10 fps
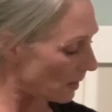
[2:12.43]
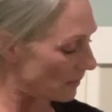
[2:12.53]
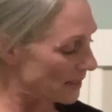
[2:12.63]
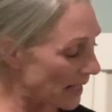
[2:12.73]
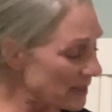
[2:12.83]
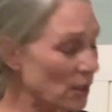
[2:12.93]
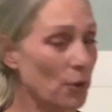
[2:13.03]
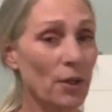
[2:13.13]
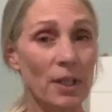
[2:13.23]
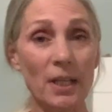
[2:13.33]
The next thing you're
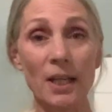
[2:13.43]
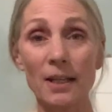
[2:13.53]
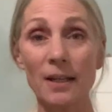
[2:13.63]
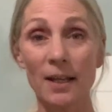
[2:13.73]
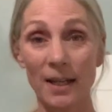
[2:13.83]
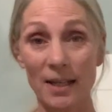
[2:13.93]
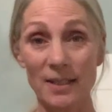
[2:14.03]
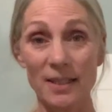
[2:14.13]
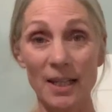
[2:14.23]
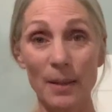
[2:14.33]
going to need is
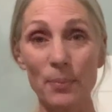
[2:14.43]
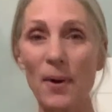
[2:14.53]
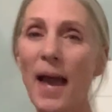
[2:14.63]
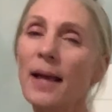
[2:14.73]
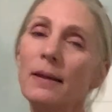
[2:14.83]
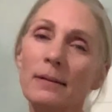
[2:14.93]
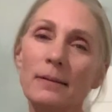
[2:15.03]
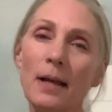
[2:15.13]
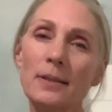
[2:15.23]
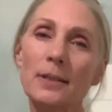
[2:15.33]
a damp rag,
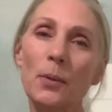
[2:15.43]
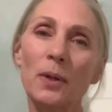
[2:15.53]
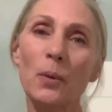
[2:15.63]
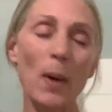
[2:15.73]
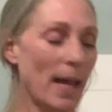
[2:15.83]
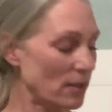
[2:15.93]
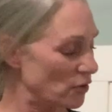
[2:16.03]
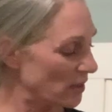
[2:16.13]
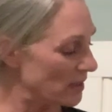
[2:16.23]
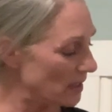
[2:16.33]
not soaking wet,
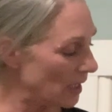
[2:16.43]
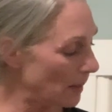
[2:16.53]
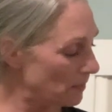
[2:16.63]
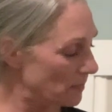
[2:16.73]
just damp.